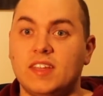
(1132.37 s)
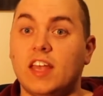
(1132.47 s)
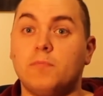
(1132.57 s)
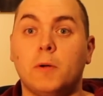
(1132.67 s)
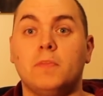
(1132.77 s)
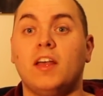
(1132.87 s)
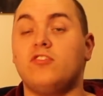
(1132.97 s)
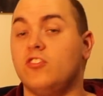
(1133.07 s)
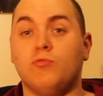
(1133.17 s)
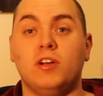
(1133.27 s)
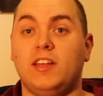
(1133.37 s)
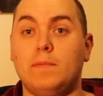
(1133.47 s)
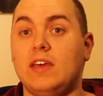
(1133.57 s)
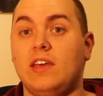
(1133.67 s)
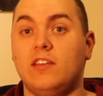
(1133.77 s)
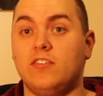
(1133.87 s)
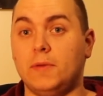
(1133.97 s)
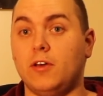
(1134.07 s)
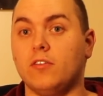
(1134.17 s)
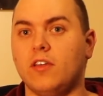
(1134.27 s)
that's just really me, to
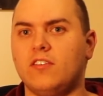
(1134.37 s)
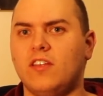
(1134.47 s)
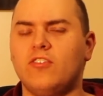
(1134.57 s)
be honest.